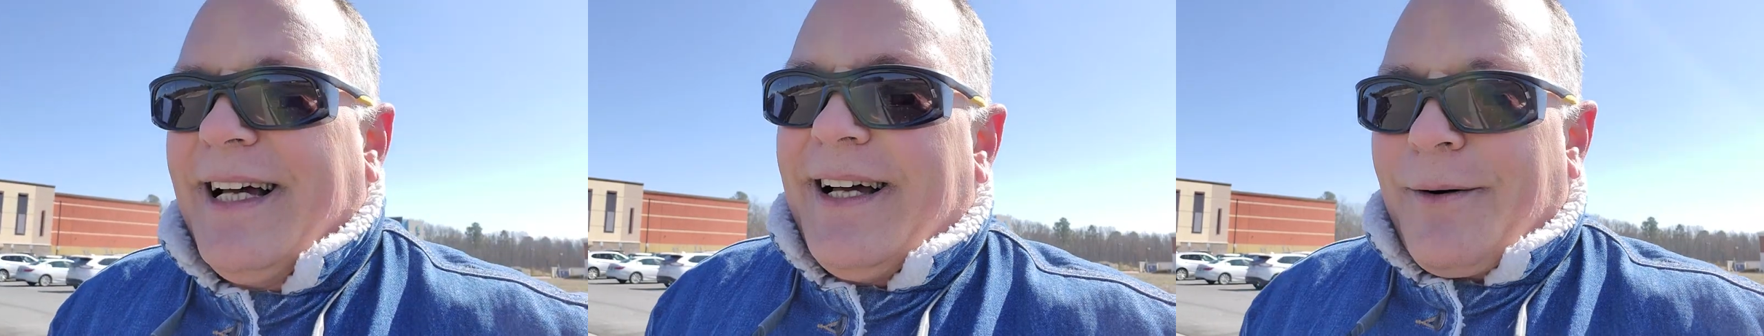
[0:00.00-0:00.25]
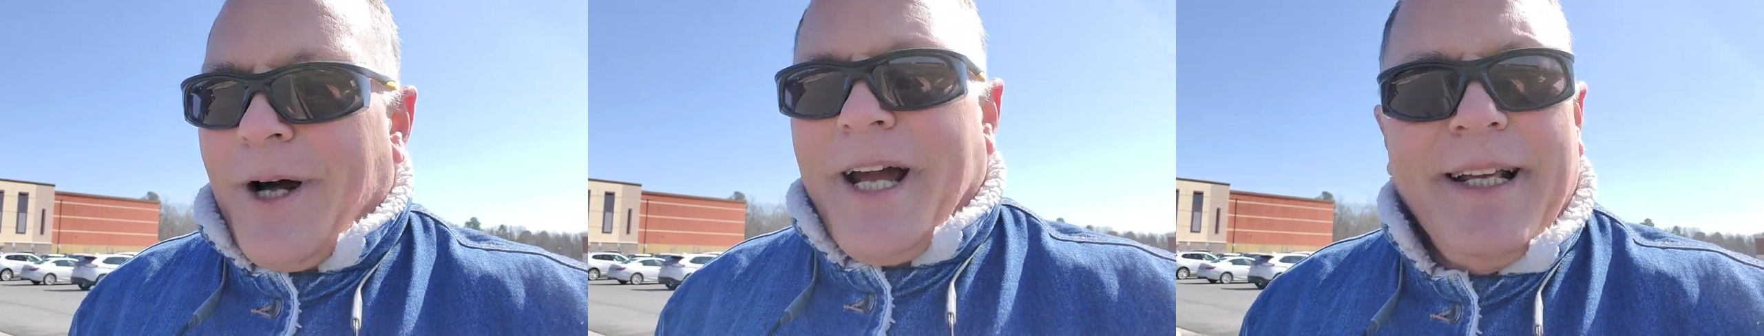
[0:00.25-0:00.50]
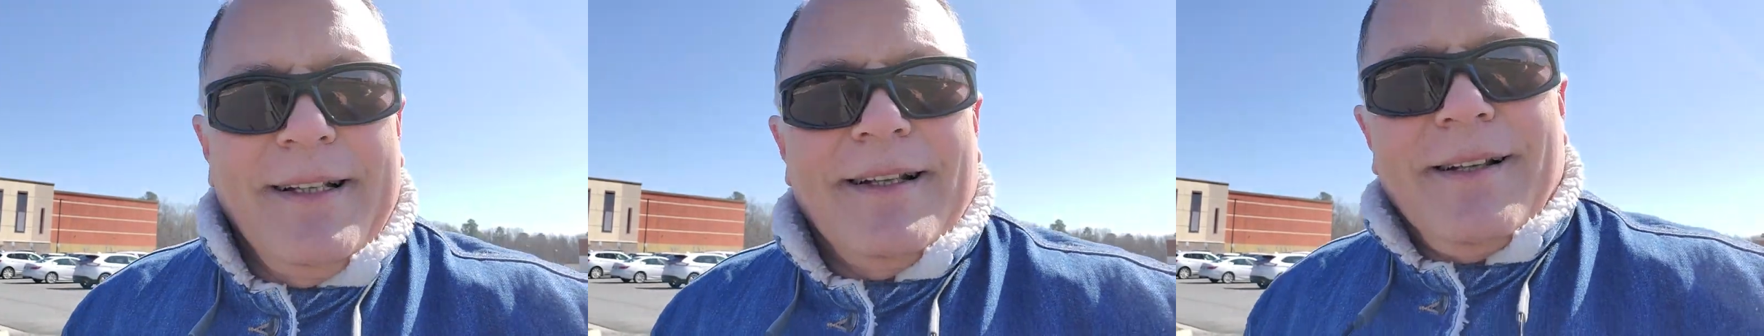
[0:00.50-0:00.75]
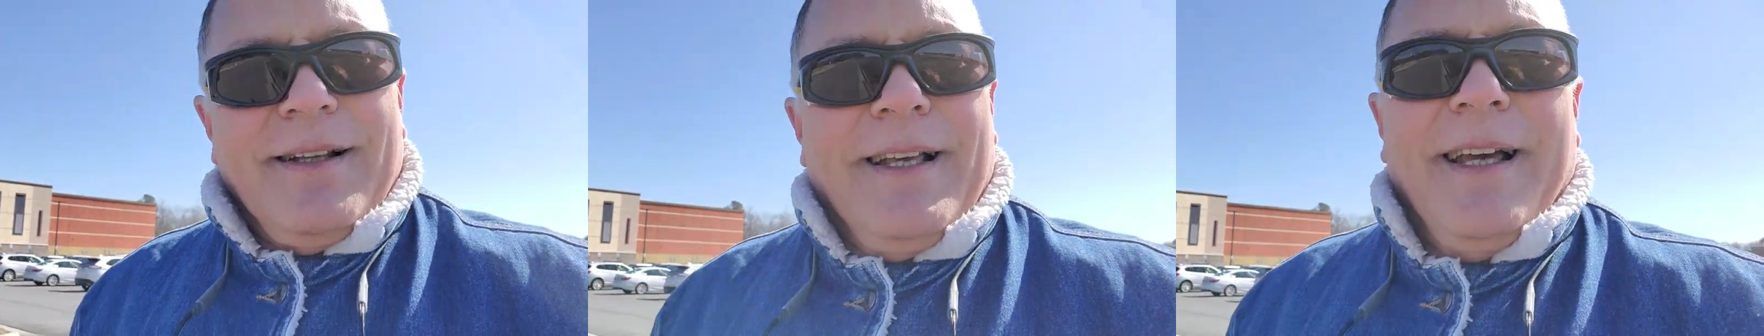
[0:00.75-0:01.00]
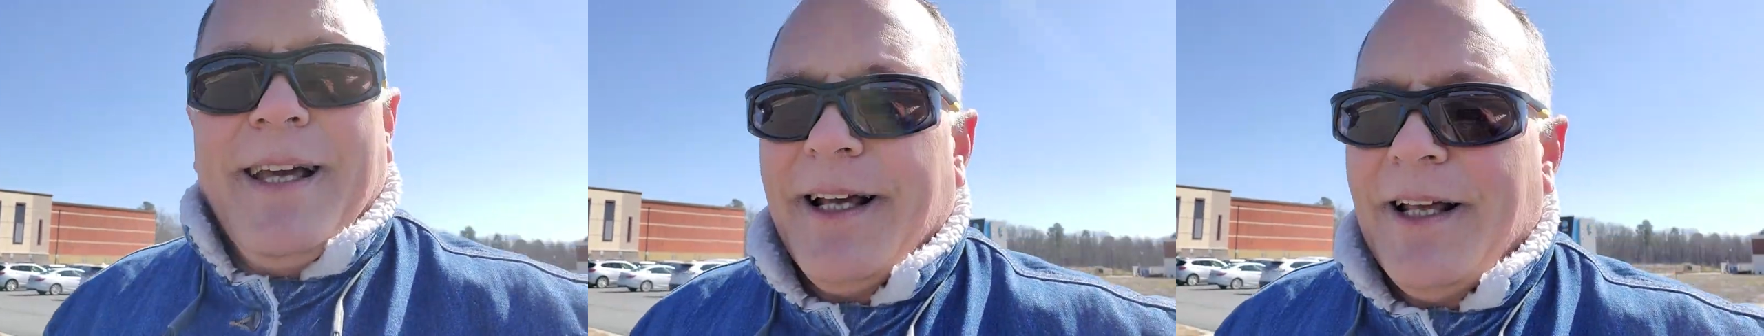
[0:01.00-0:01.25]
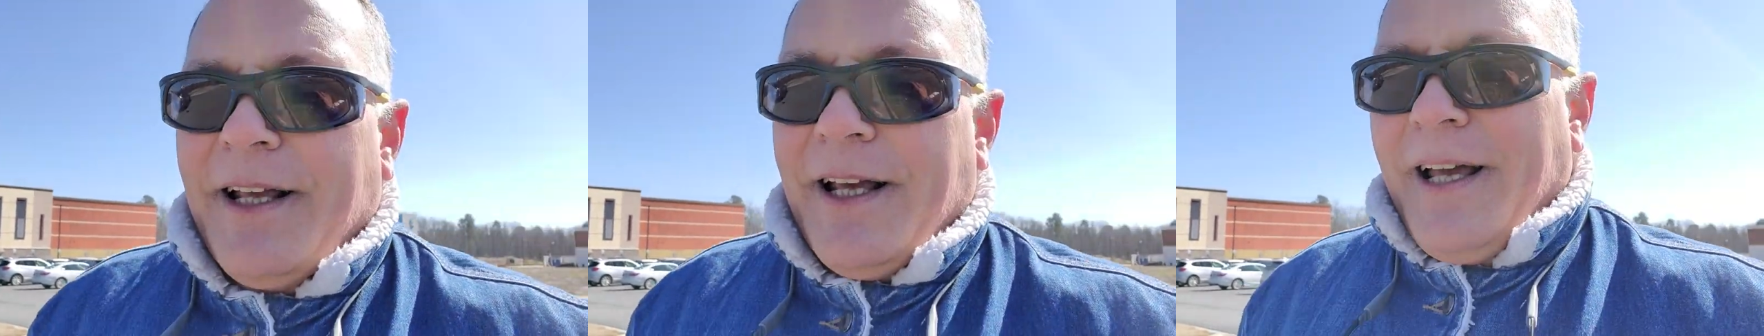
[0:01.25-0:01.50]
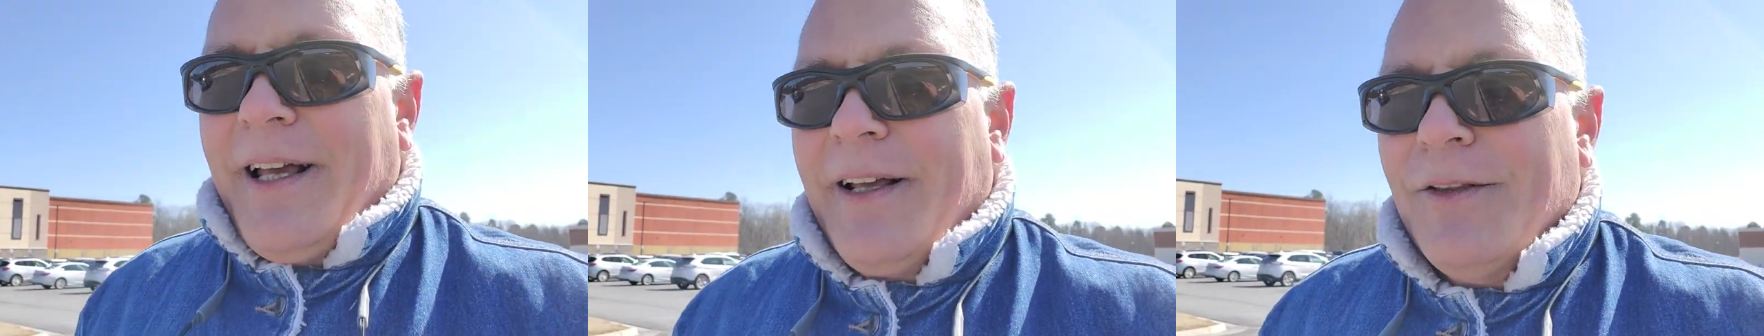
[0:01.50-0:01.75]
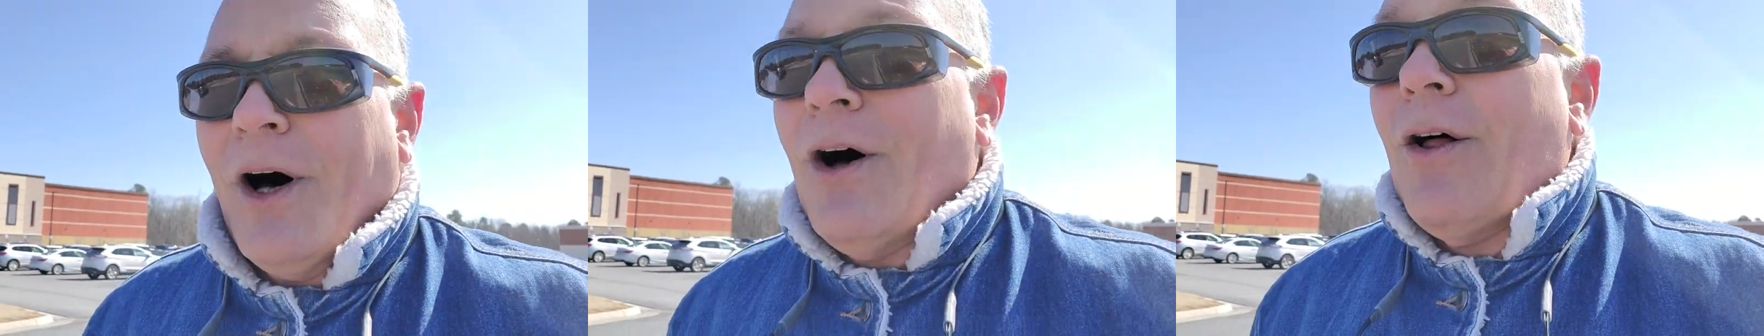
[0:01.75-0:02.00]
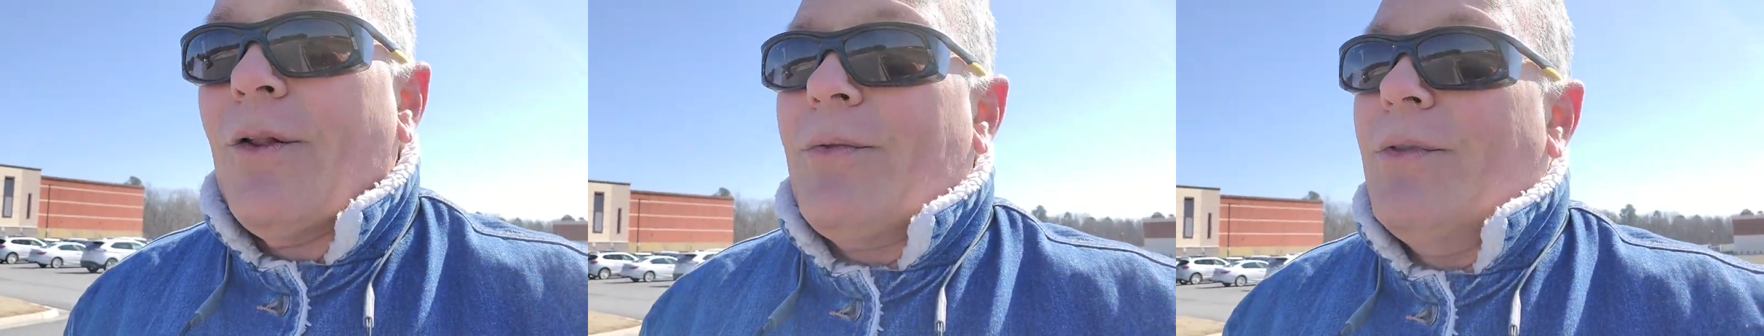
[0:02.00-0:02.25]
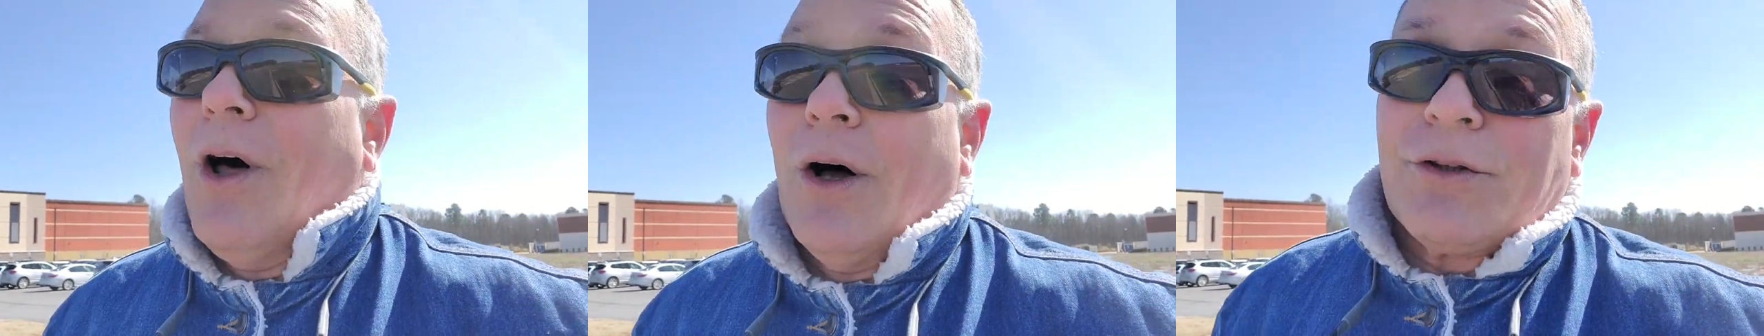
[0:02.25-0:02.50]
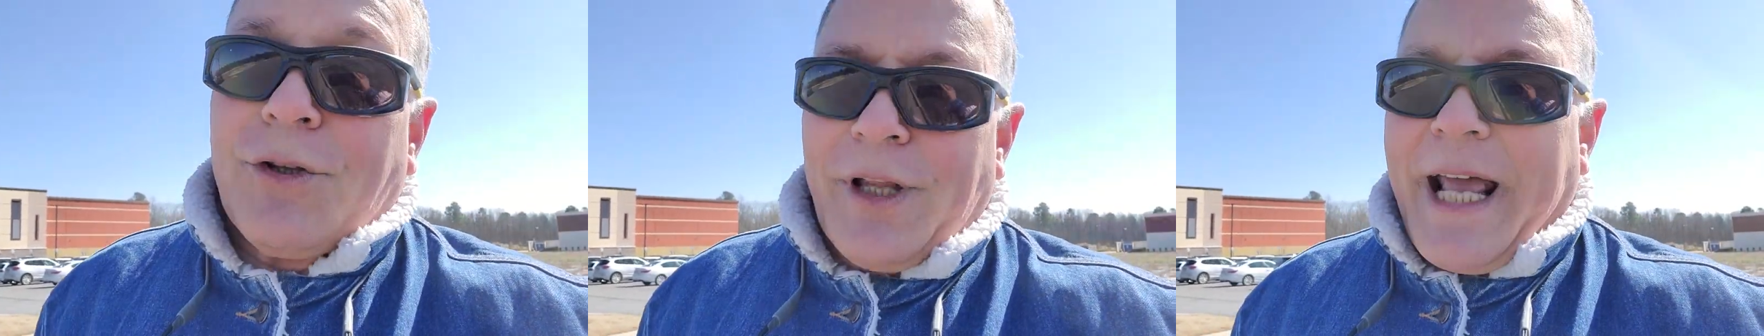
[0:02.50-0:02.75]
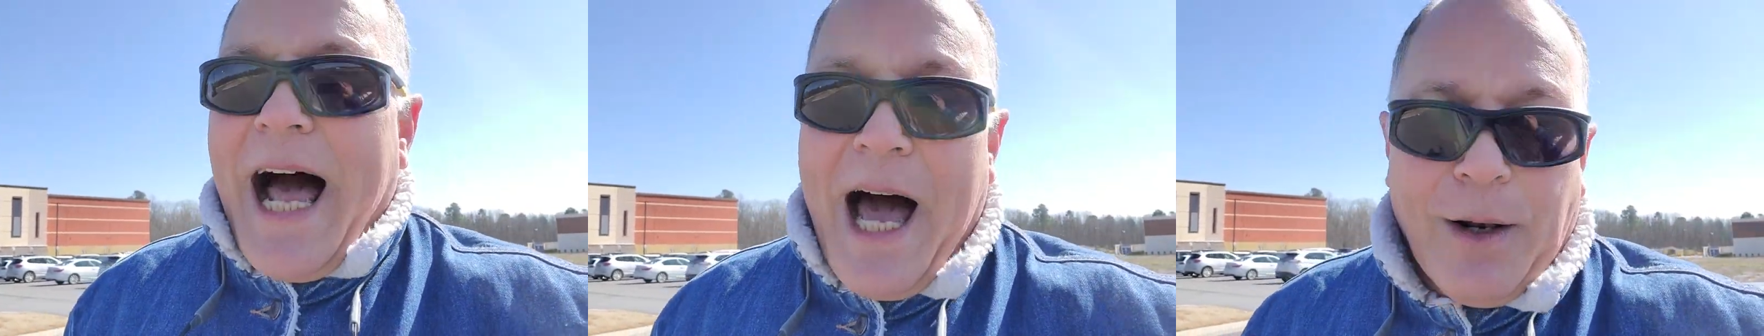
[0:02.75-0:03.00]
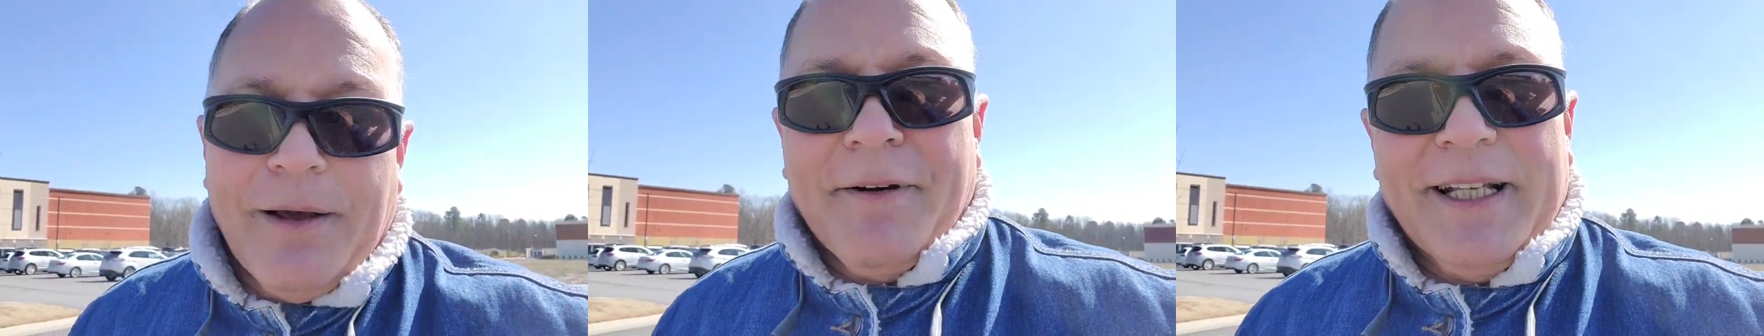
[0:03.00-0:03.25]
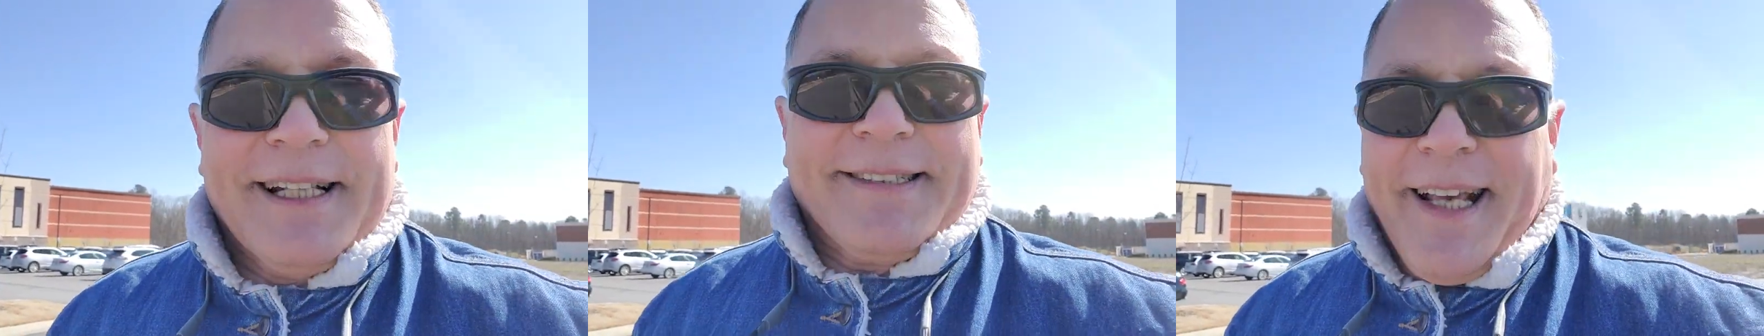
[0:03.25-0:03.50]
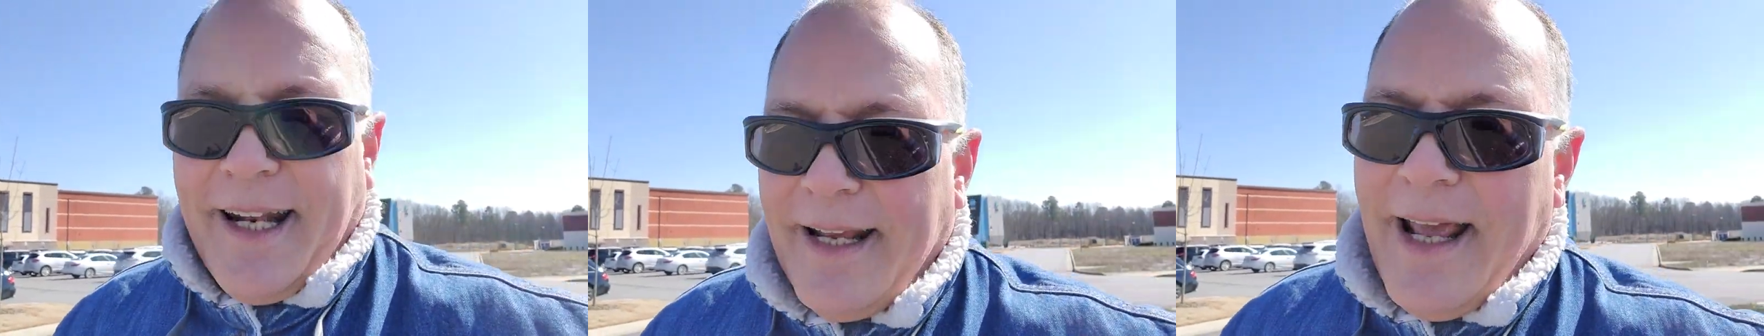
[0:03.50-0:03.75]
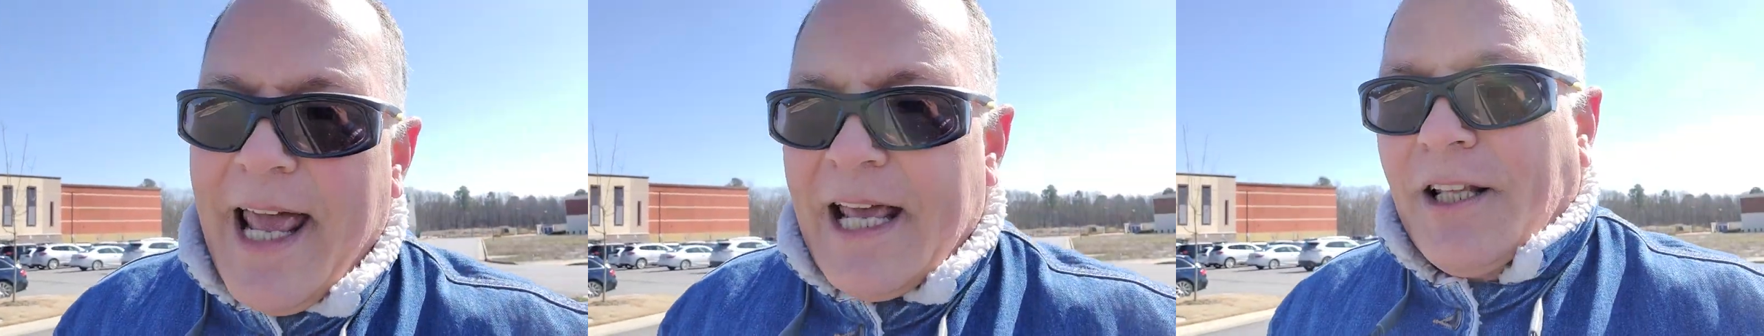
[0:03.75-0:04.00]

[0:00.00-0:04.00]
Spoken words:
right? Not to the guy living in the city,